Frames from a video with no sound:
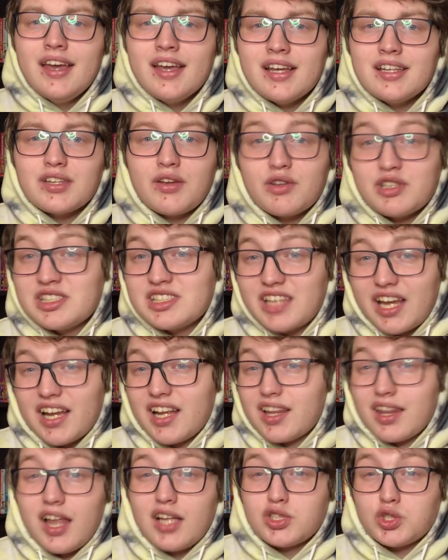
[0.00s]
is a
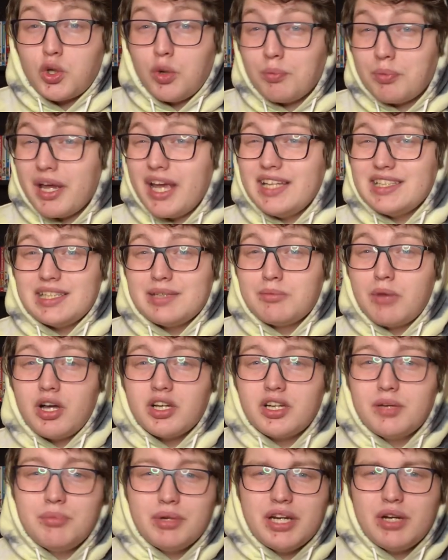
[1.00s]
psychological painting
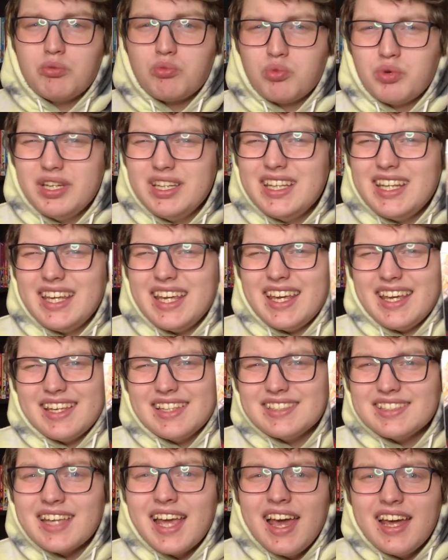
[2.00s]
manga, but it really
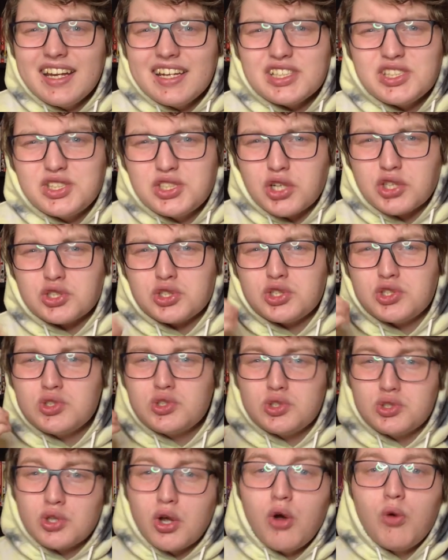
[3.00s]
is, and it's done
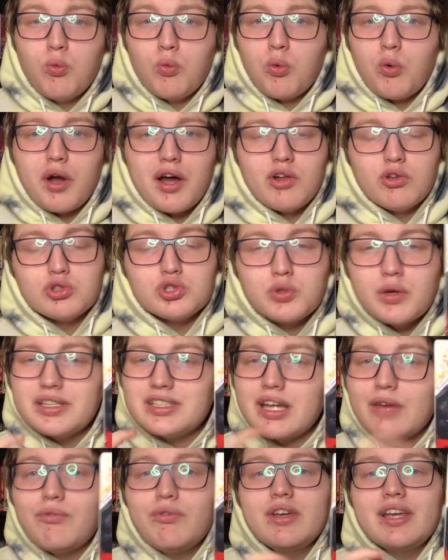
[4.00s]
so well. So I
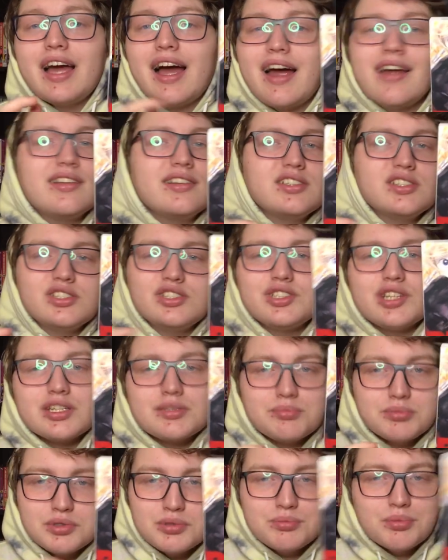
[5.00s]
definitely highly
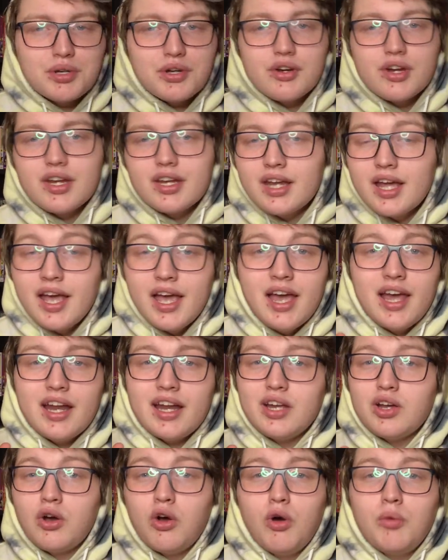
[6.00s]
suggest Blue Period.
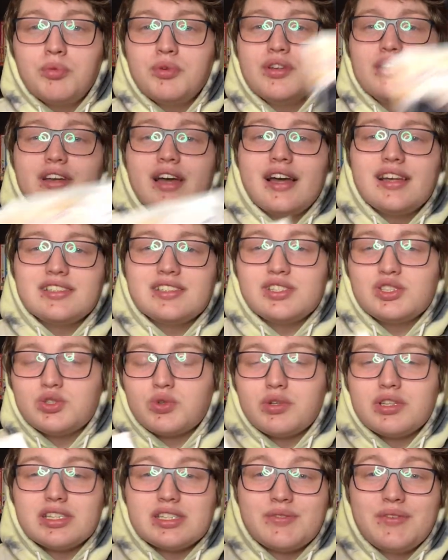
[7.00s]
I hope you guys
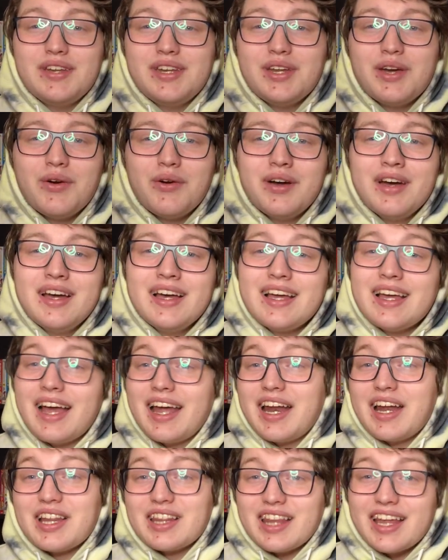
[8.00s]
enjoy this video,
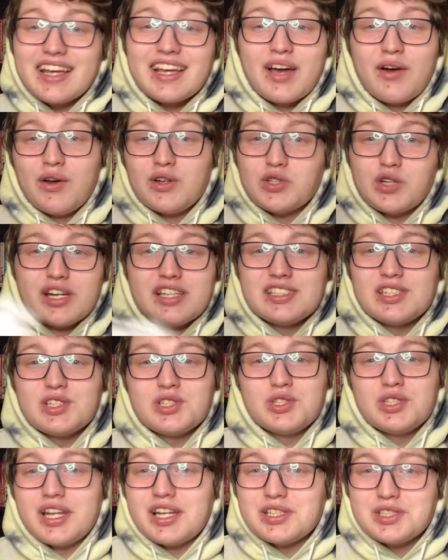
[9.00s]
and I like how I
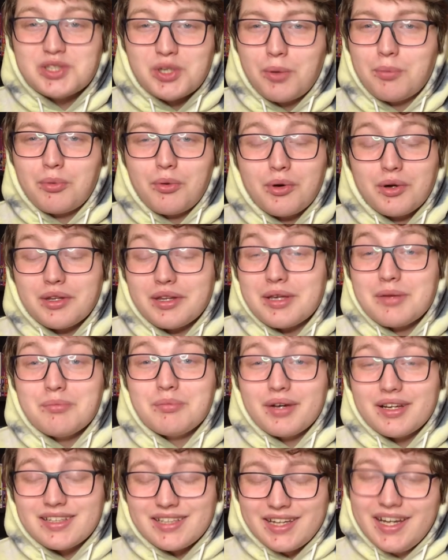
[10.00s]
transitioned that so poorly,
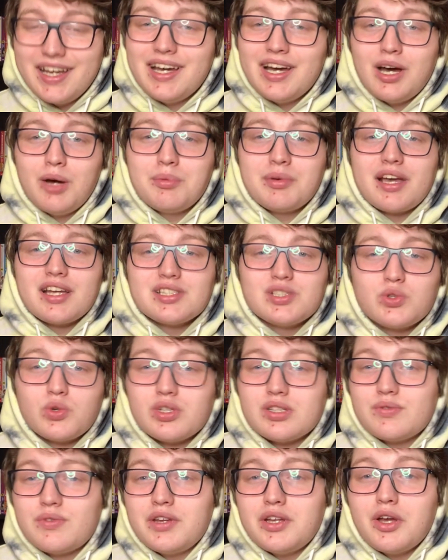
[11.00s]
but I hope you guys enjoy
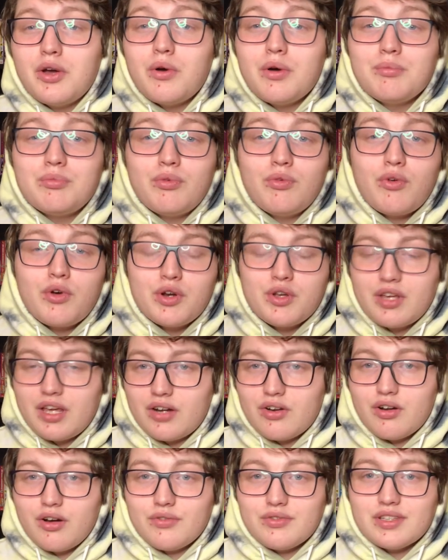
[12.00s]
this video. And before you get
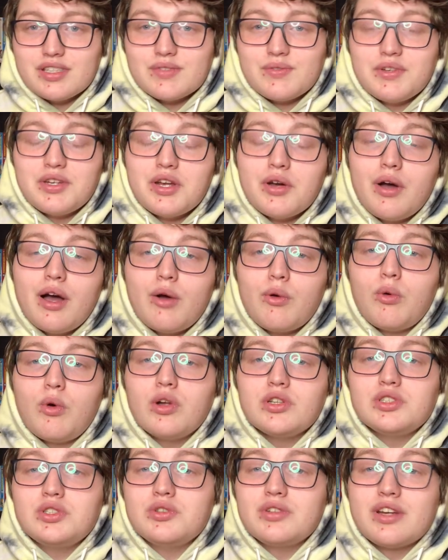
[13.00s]
off this video, I
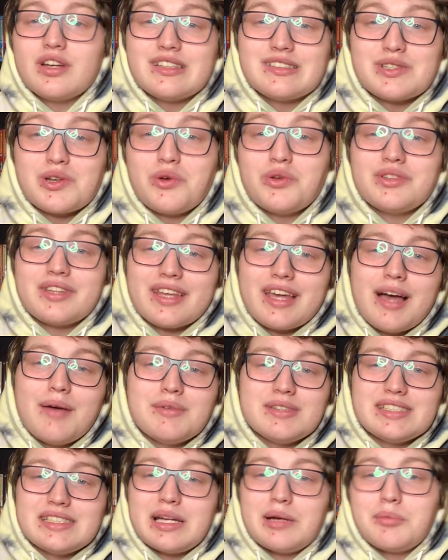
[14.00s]
want you guys to go in the
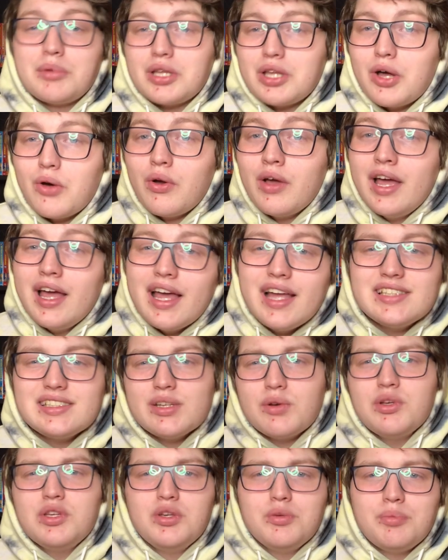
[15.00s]
comments down below and say
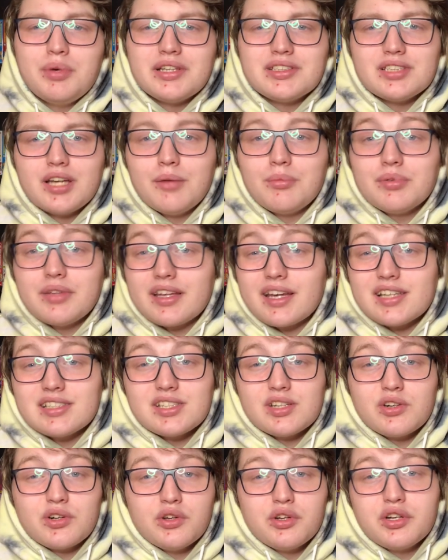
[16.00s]
what you picked up. Like I
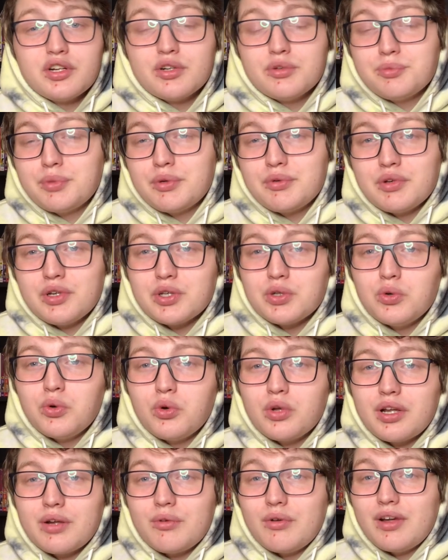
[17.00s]
said earlier, it would be really cool,
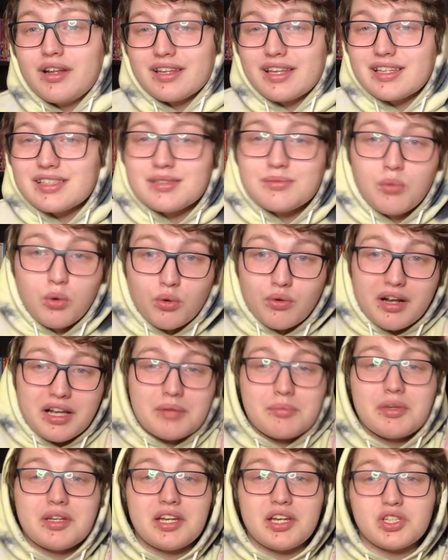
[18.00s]
and I want to get some more
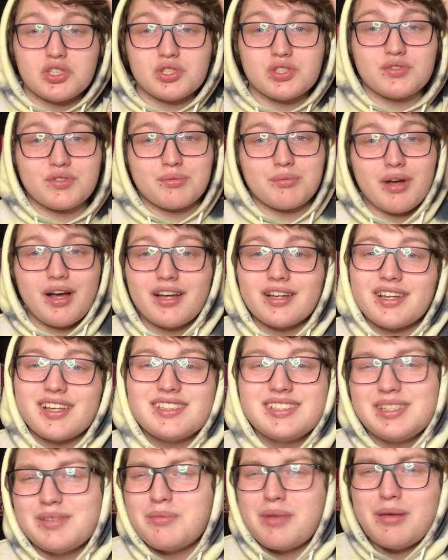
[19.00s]
recommendations for manga,
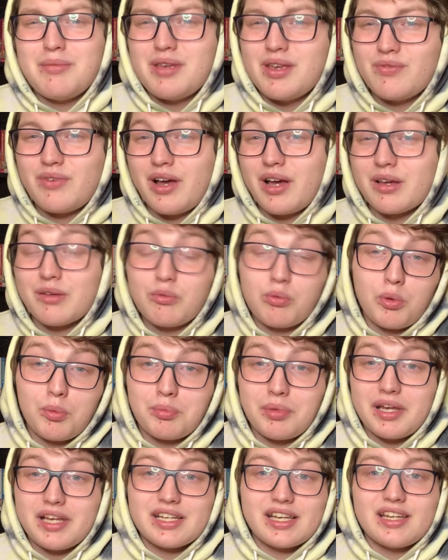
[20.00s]
see maybe if I will
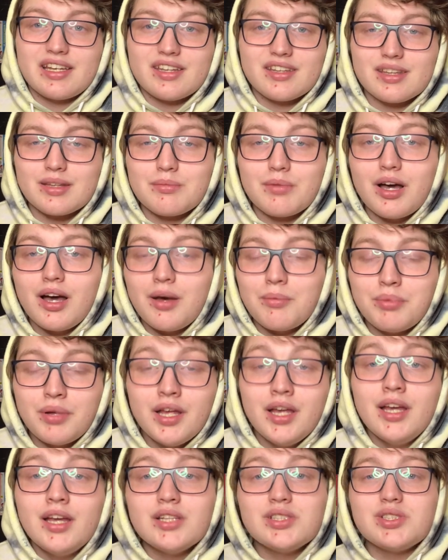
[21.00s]
pick any of them up.
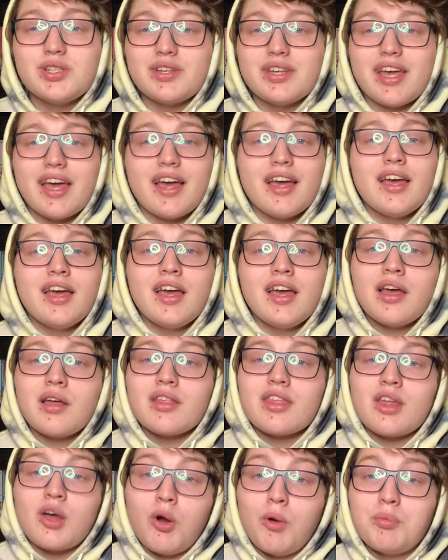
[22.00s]
So yeah.
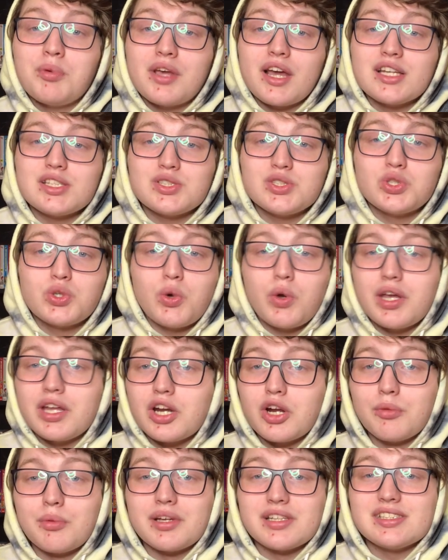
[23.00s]
I hope you guys enjoy, and I
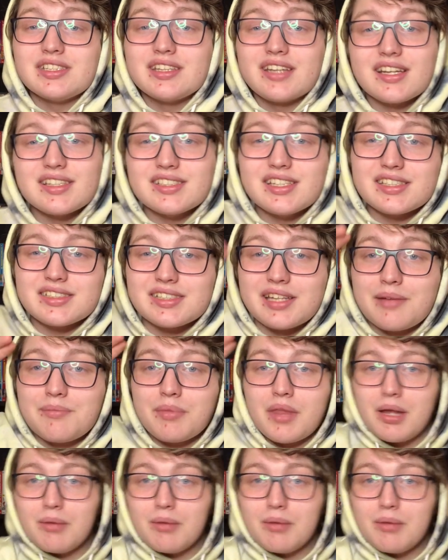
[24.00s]
hope I see you guys next time.